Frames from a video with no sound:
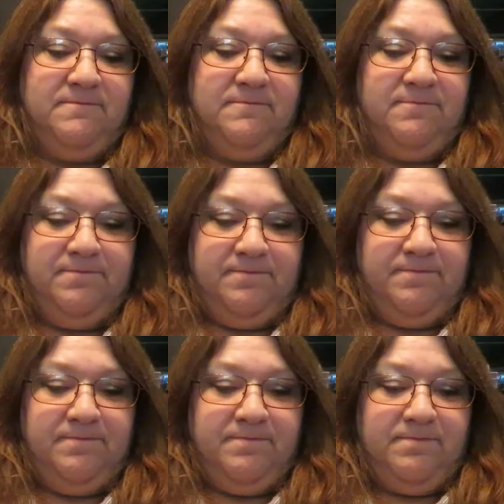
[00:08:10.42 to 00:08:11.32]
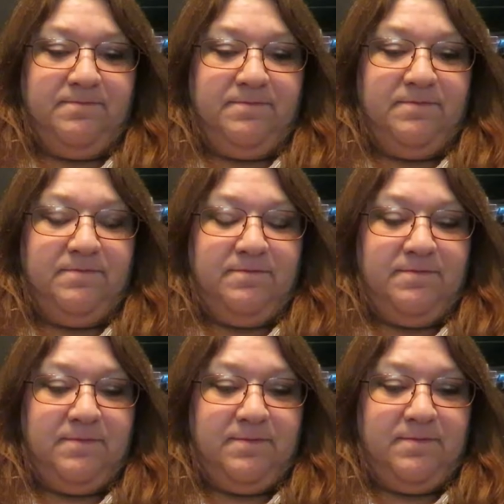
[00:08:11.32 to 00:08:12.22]

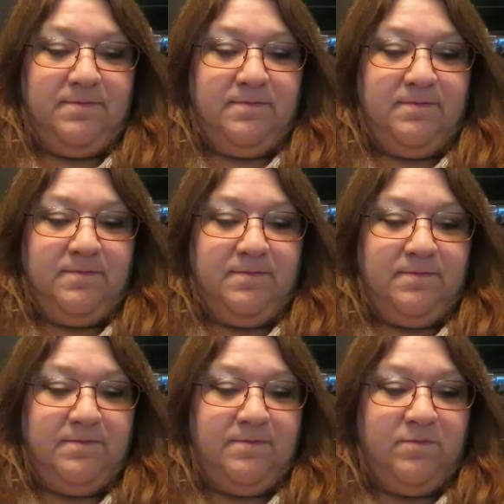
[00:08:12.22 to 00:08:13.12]
Nothing is said.